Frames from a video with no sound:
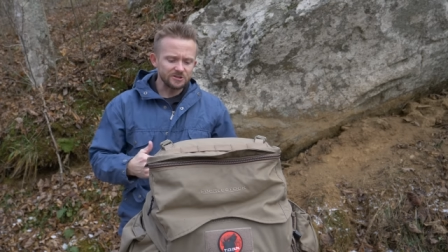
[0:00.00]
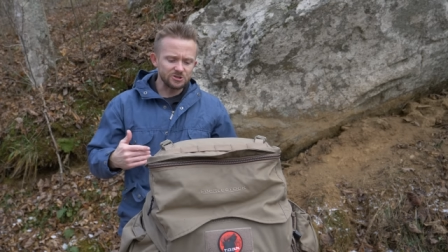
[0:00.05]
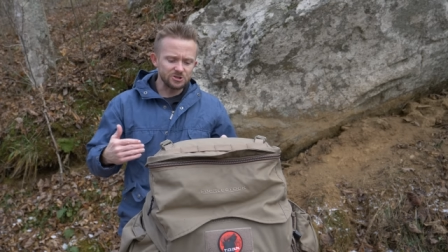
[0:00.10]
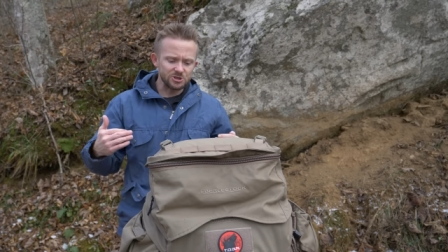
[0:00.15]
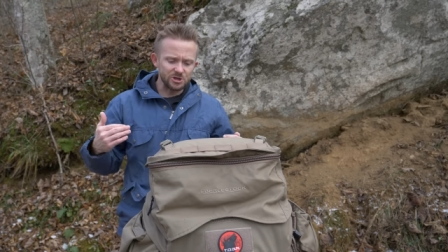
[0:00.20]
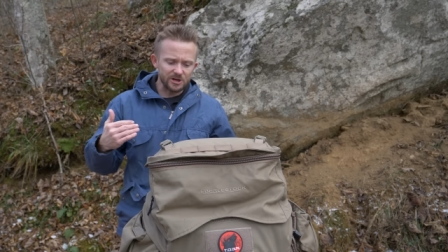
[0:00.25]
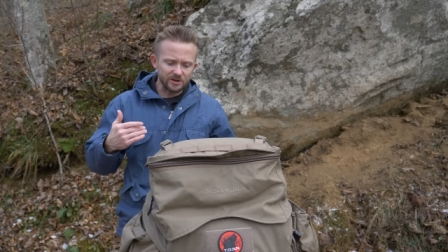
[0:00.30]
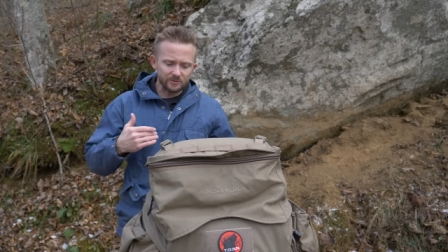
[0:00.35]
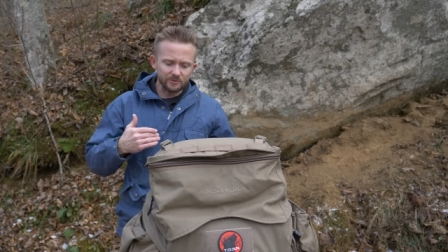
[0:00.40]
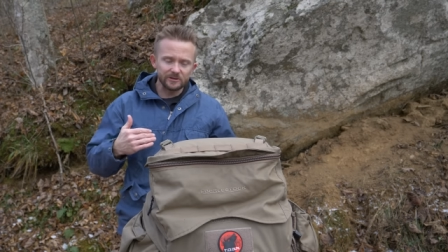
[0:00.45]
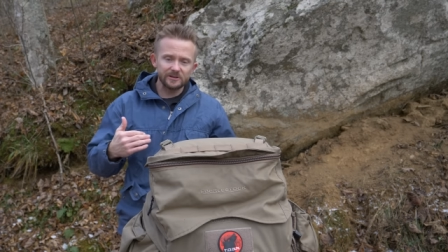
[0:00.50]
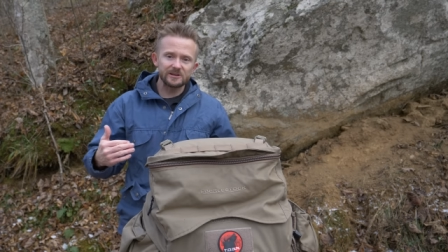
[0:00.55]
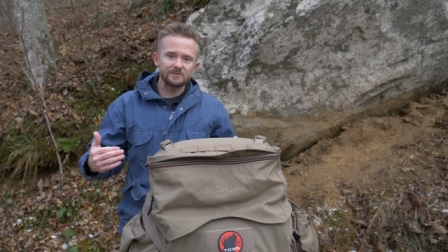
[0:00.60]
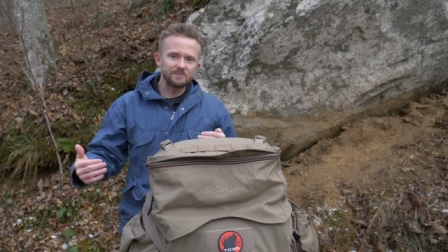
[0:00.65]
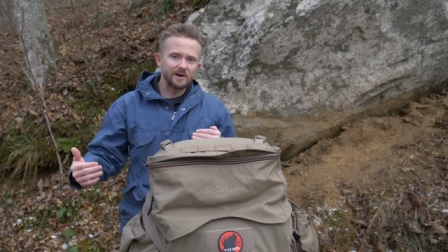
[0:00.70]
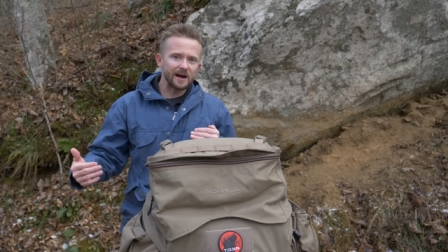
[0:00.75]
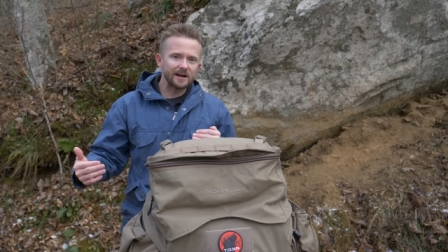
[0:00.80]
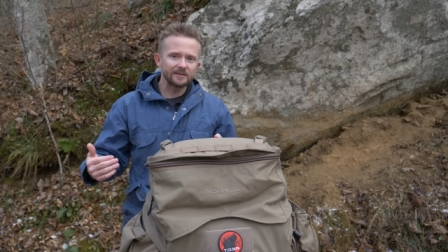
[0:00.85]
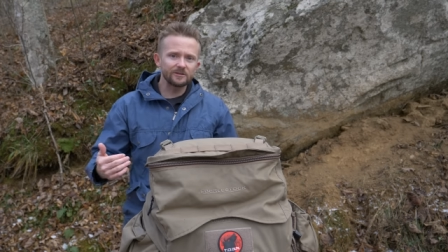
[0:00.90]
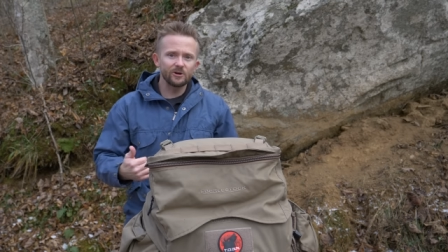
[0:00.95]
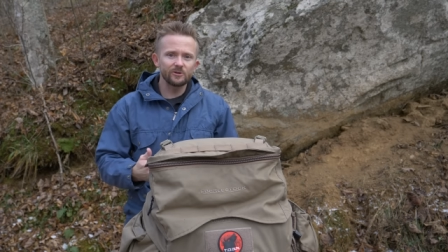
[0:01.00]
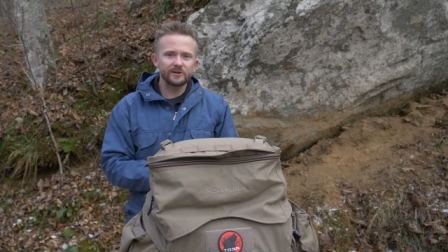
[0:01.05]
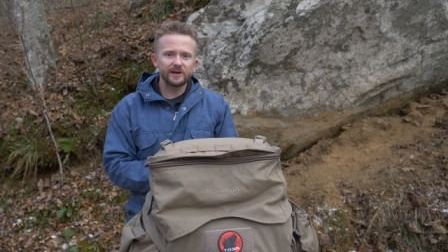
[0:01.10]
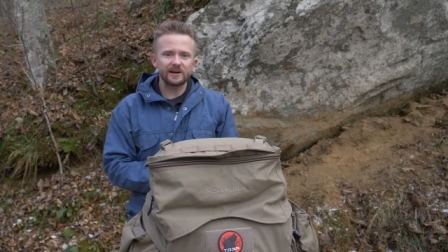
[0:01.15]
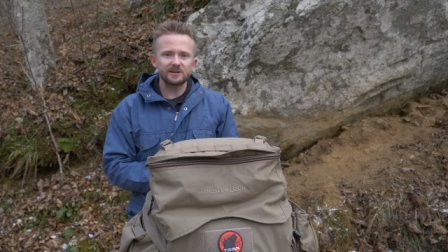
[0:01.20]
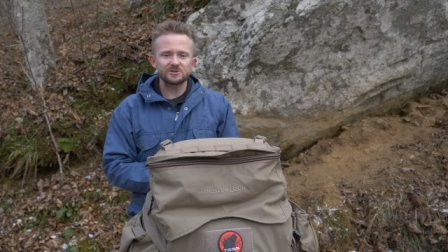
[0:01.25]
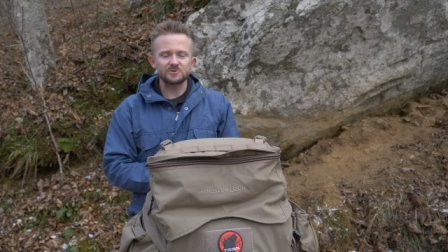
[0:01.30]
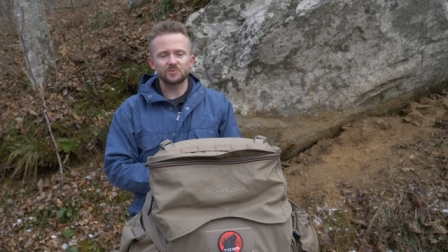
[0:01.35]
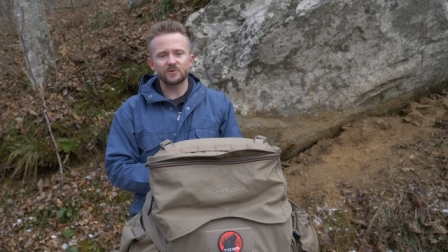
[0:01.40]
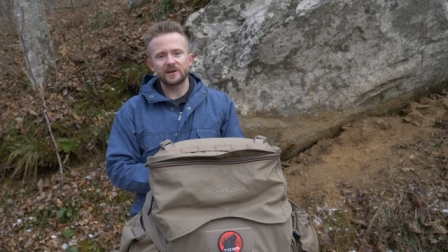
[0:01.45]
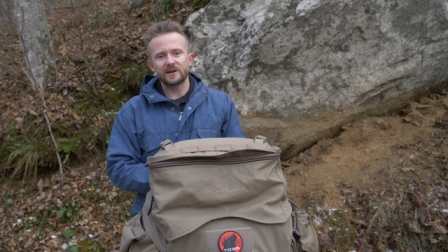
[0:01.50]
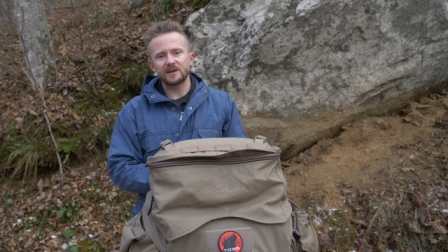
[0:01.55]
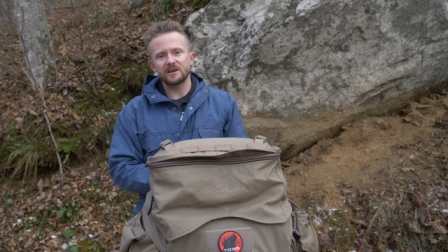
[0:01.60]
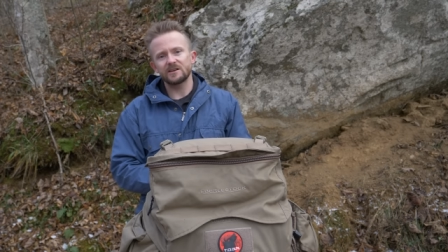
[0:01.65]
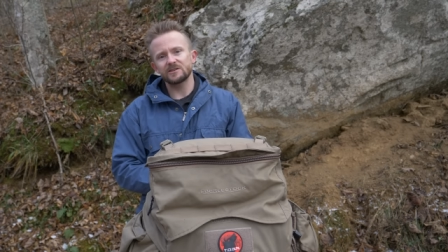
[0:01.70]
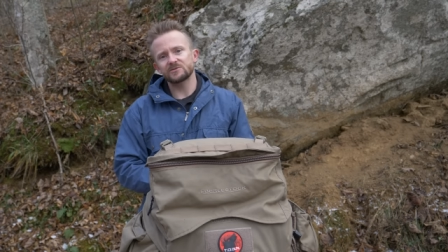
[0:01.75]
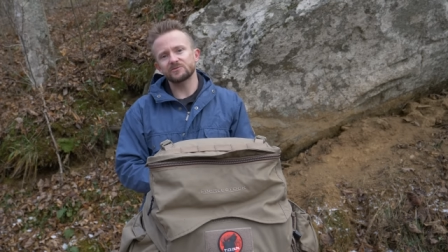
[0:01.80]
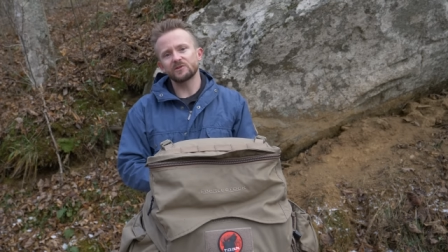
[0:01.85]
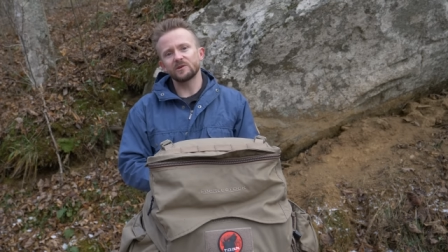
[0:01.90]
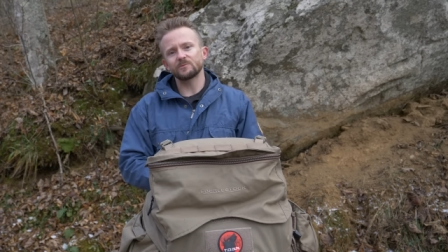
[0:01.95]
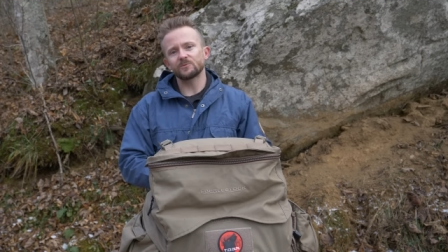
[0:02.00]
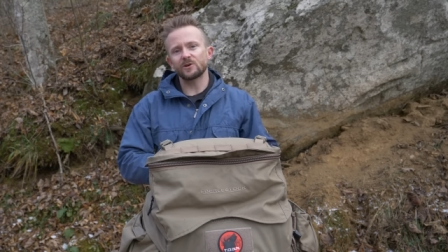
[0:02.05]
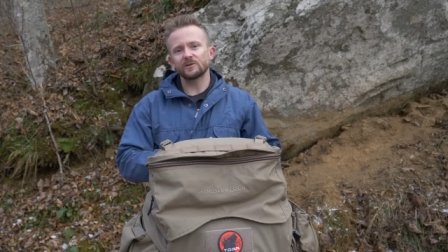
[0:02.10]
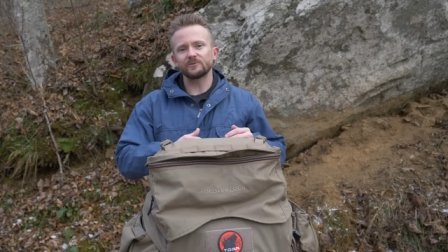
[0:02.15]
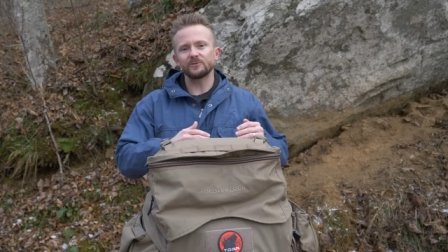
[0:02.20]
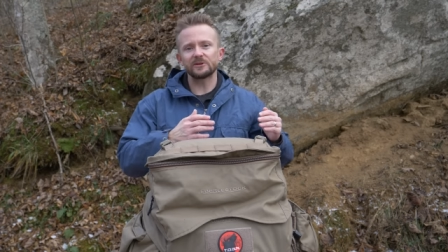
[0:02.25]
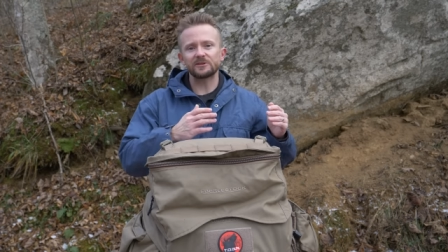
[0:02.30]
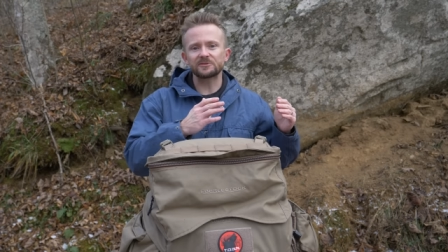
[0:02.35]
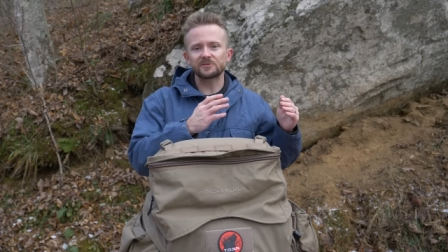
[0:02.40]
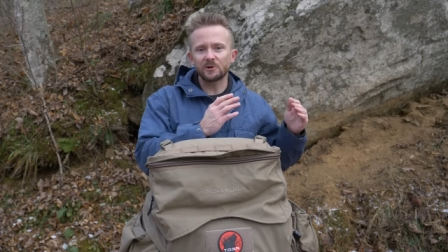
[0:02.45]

Generally, my loadouts range from roughly